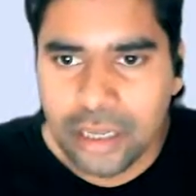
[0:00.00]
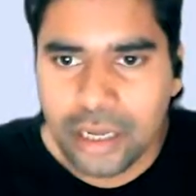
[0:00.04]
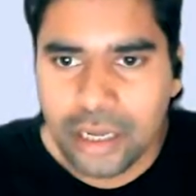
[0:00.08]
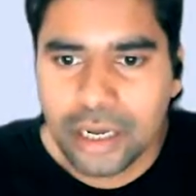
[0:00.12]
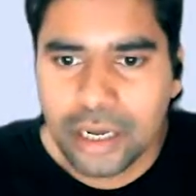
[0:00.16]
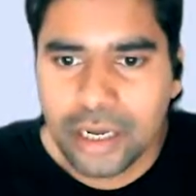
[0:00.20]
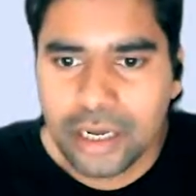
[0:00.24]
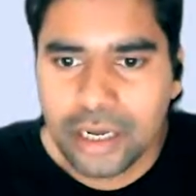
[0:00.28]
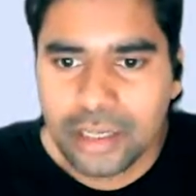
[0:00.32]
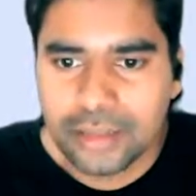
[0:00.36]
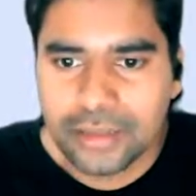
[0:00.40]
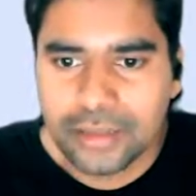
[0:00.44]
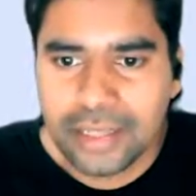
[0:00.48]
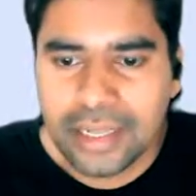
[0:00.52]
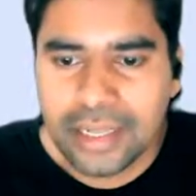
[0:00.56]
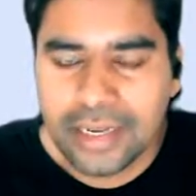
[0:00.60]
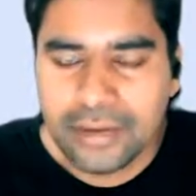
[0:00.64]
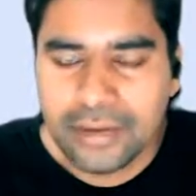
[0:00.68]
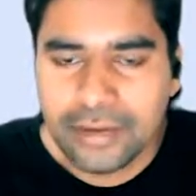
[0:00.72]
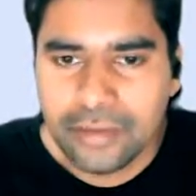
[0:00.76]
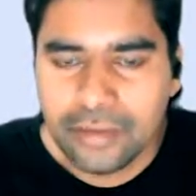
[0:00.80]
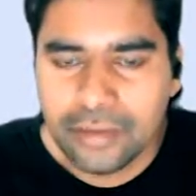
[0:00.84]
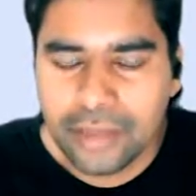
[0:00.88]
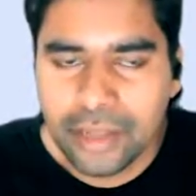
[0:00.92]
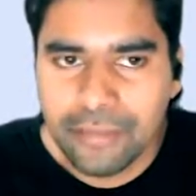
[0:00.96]

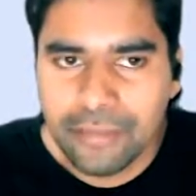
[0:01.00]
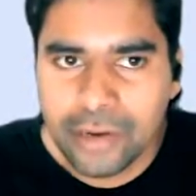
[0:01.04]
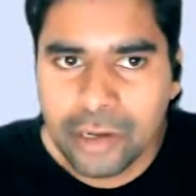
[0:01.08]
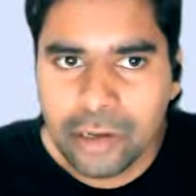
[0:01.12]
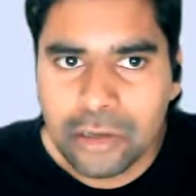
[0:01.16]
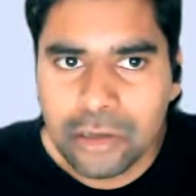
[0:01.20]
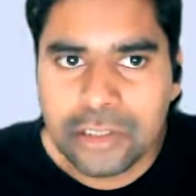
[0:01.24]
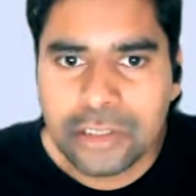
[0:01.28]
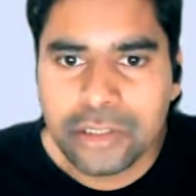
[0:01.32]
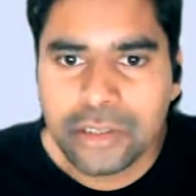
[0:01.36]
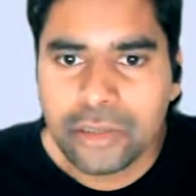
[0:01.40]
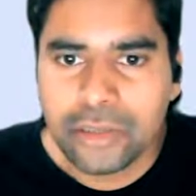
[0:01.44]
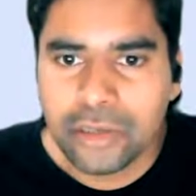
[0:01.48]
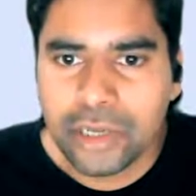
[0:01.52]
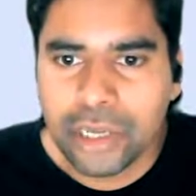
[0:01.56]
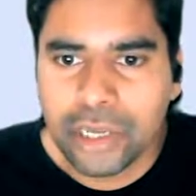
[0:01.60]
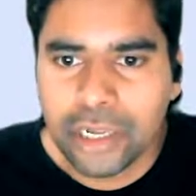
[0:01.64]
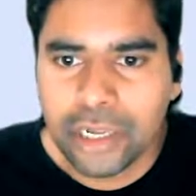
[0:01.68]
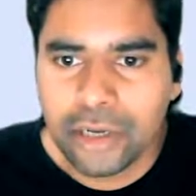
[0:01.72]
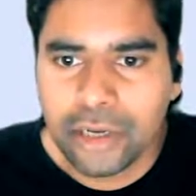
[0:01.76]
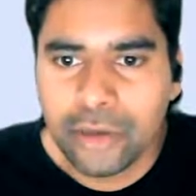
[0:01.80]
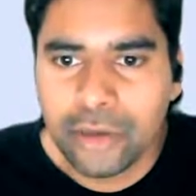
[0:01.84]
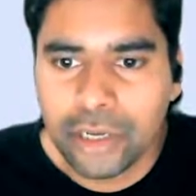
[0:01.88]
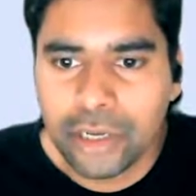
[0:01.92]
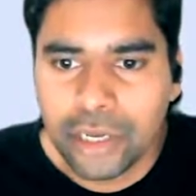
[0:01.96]
then we also took
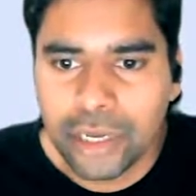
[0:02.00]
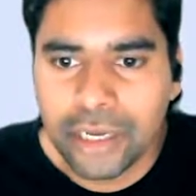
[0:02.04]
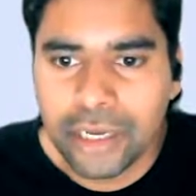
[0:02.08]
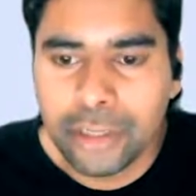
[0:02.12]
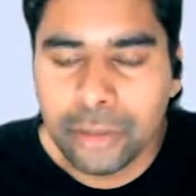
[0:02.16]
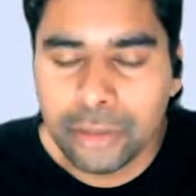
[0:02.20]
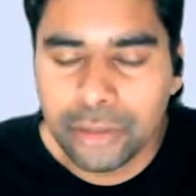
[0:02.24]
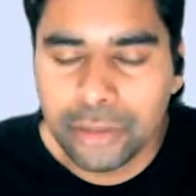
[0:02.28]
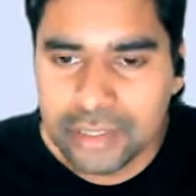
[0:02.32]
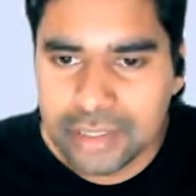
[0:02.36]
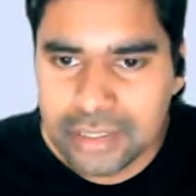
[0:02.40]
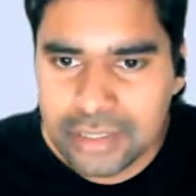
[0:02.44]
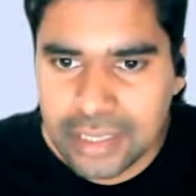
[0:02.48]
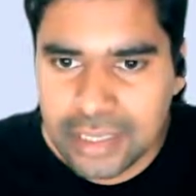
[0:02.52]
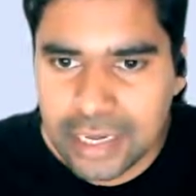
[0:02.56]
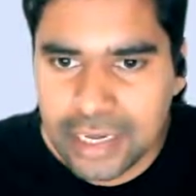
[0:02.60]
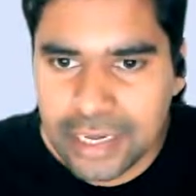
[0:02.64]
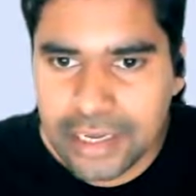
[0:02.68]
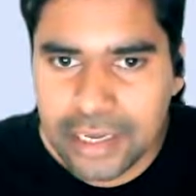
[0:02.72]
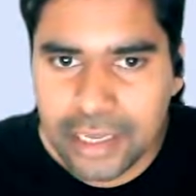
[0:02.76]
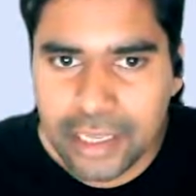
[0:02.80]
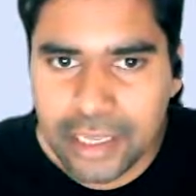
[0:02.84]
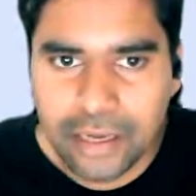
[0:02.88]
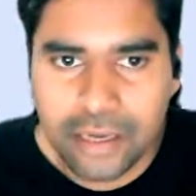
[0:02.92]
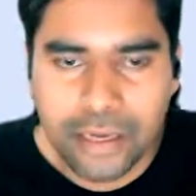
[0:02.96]
a look in
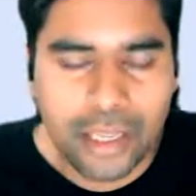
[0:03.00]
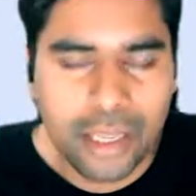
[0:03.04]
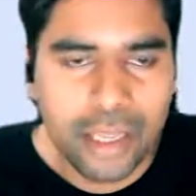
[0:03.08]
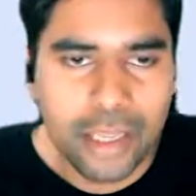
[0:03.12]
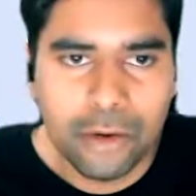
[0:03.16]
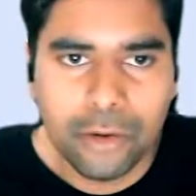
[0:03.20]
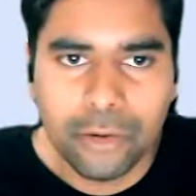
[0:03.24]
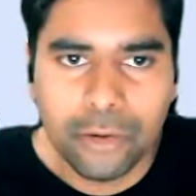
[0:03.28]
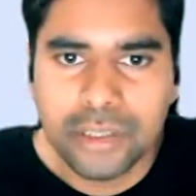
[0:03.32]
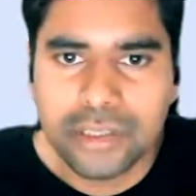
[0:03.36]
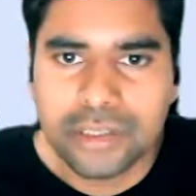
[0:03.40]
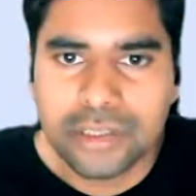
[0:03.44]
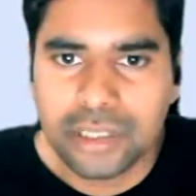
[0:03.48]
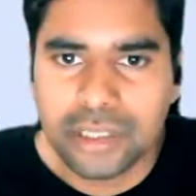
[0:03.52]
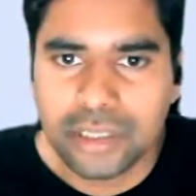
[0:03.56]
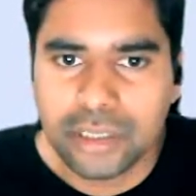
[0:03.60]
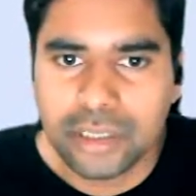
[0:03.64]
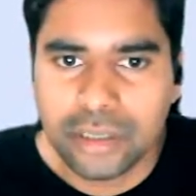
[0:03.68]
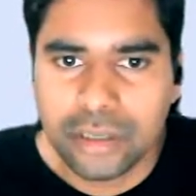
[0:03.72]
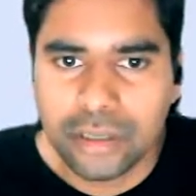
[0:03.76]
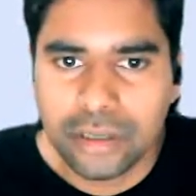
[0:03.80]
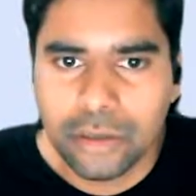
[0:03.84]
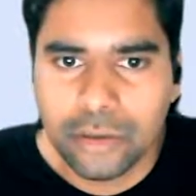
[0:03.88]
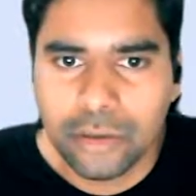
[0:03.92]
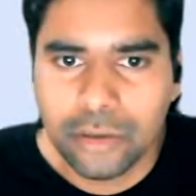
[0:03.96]
2019,
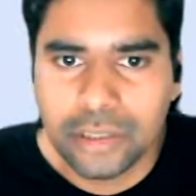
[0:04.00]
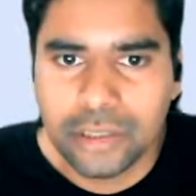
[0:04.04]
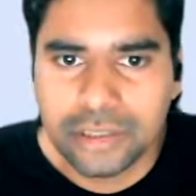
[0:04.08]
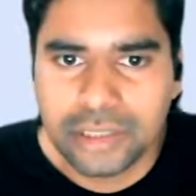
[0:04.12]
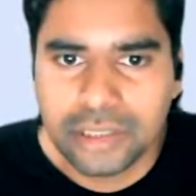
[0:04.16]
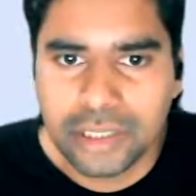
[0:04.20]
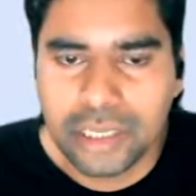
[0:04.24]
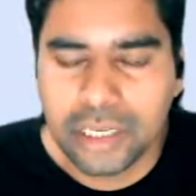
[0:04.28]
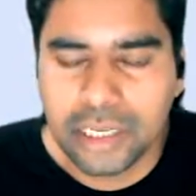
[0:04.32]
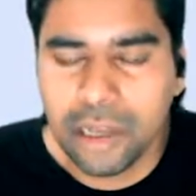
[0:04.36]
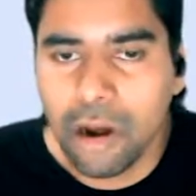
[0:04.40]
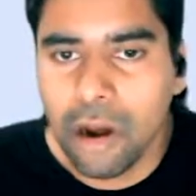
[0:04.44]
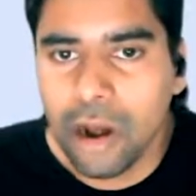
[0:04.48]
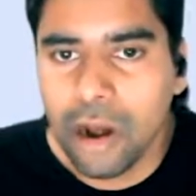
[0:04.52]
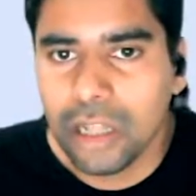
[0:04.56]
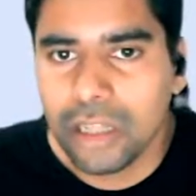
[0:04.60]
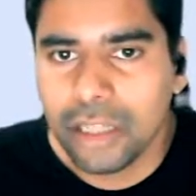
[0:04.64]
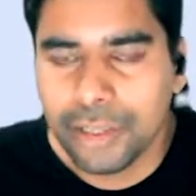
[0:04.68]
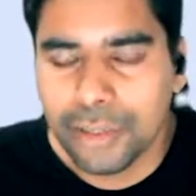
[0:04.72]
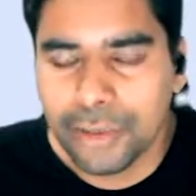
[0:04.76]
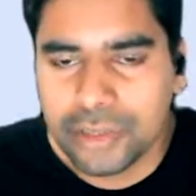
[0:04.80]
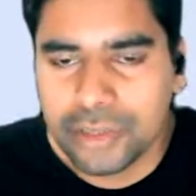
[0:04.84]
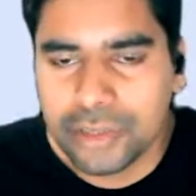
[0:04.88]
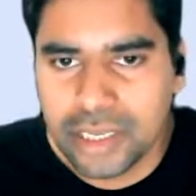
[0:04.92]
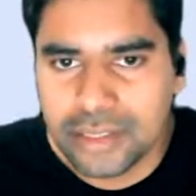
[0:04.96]
holistically all
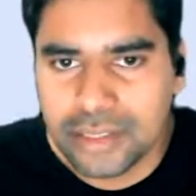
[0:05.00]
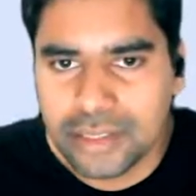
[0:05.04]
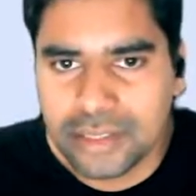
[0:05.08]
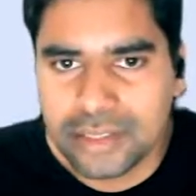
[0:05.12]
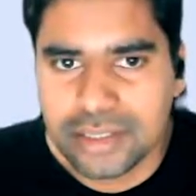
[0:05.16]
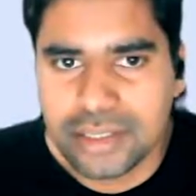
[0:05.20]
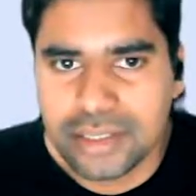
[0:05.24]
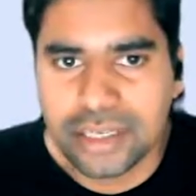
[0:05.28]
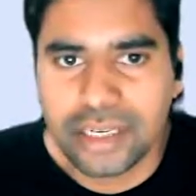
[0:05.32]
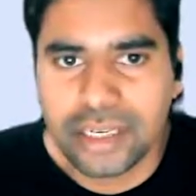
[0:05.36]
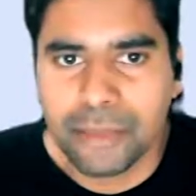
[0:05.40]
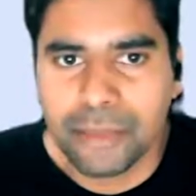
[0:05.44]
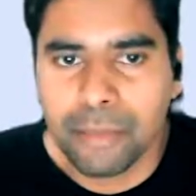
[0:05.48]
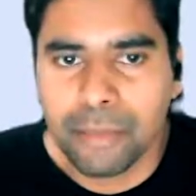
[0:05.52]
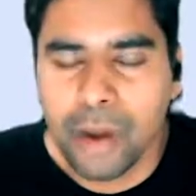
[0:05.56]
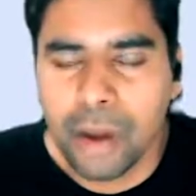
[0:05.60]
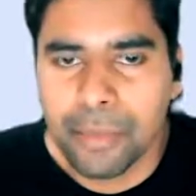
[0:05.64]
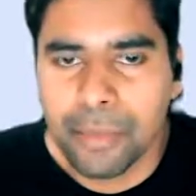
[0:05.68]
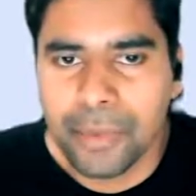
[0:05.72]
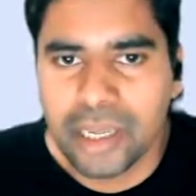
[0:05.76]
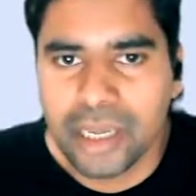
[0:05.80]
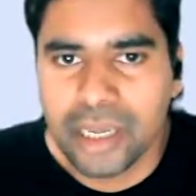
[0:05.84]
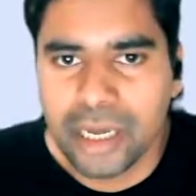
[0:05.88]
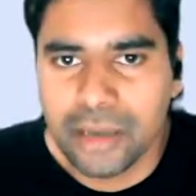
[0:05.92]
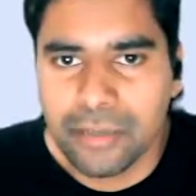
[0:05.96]
the use cases that are
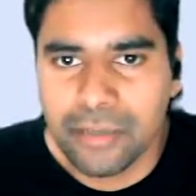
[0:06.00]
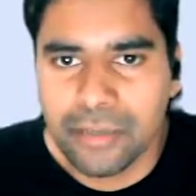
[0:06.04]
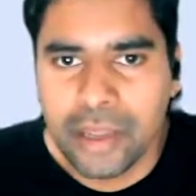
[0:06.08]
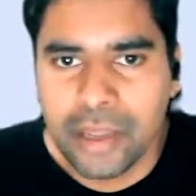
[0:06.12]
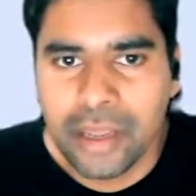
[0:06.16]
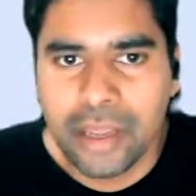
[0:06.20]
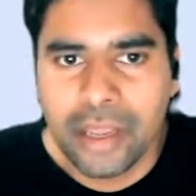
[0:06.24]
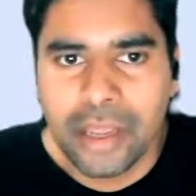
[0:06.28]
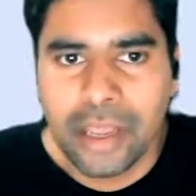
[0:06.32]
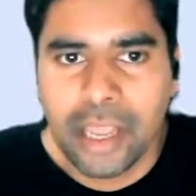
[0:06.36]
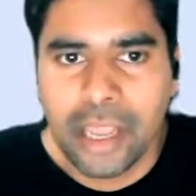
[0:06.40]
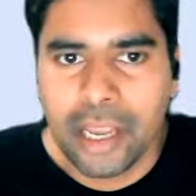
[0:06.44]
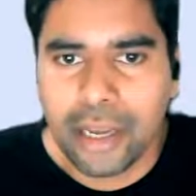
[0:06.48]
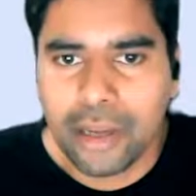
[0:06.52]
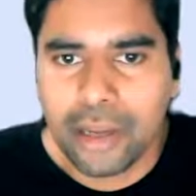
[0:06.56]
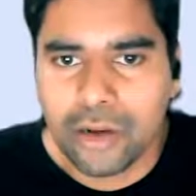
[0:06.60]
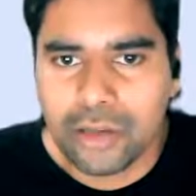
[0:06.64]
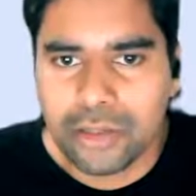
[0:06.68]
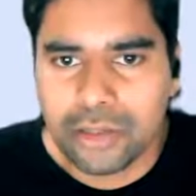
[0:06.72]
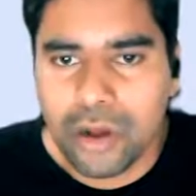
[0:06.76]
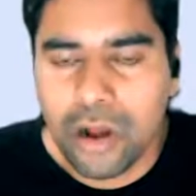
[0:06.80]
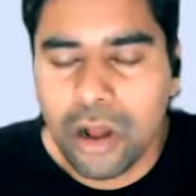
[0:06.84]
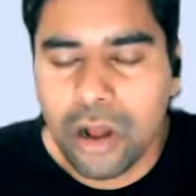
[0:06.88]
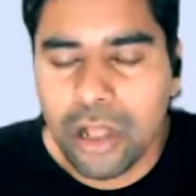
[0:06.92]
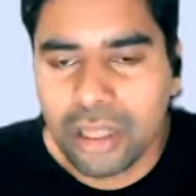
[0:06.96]
popping up
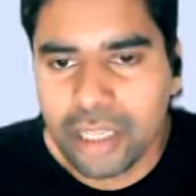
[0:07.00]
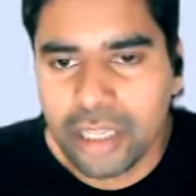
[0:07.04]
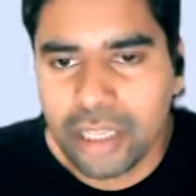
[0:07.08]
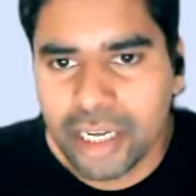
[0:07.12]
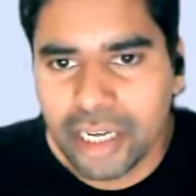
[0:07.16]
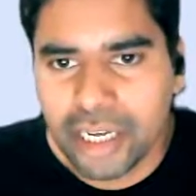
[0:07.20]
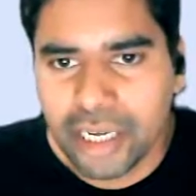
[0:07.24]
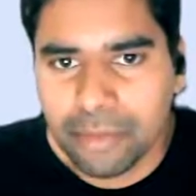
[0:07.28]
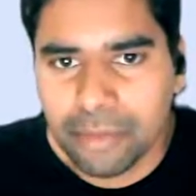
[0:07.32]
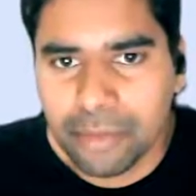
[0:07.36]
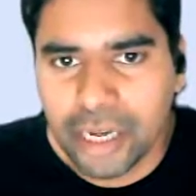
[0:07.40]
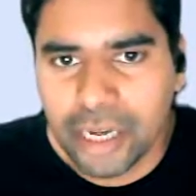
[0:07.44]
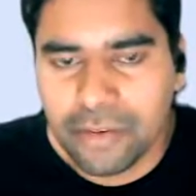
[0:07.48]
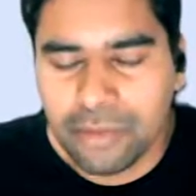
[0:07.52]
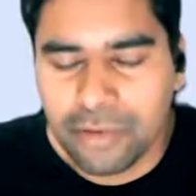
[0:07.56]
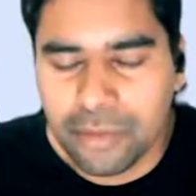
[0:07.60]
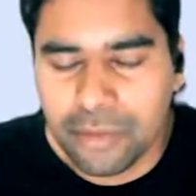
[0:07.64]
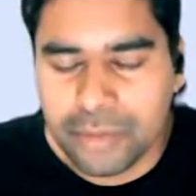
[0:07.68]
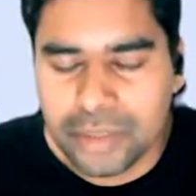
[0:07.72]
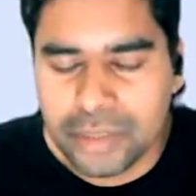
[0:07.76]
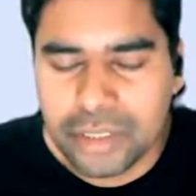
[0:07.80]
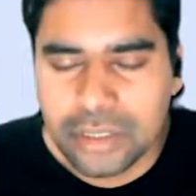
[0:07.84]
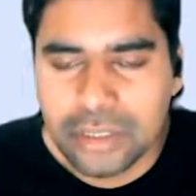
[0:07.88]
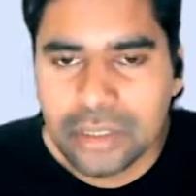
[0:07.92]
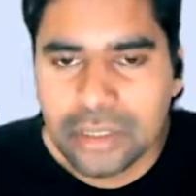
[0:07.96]
across all the data
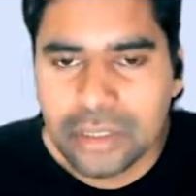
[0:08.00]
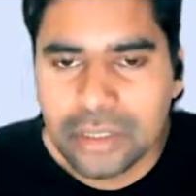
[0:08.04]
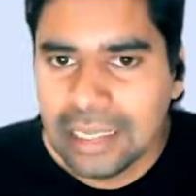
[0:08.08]
platforms.